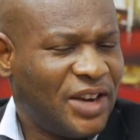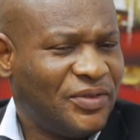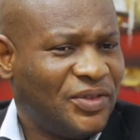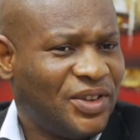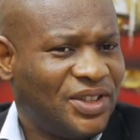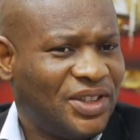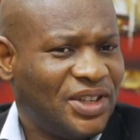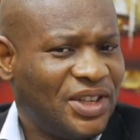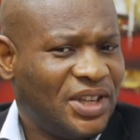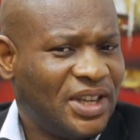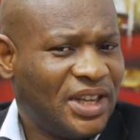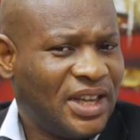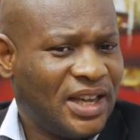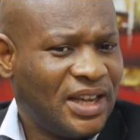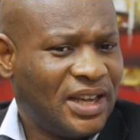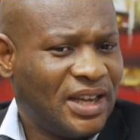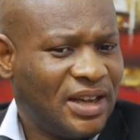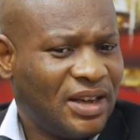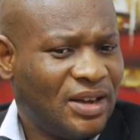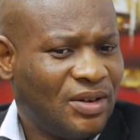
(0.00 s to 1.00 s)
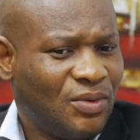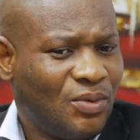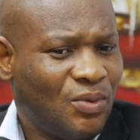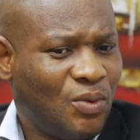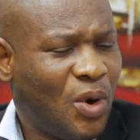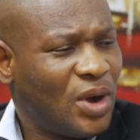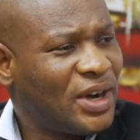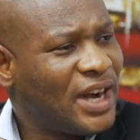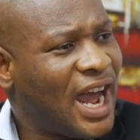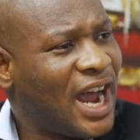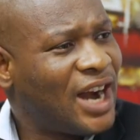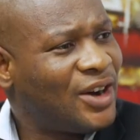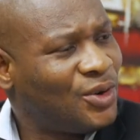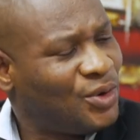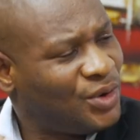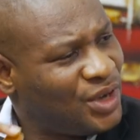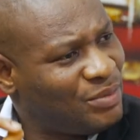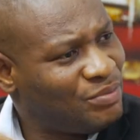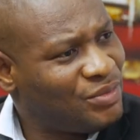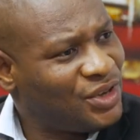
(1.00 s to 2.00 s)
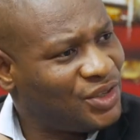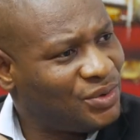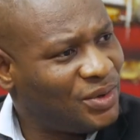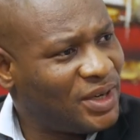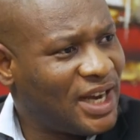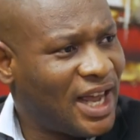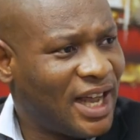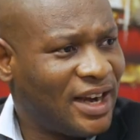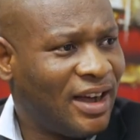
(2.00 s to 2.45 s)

if you see one arrow in between that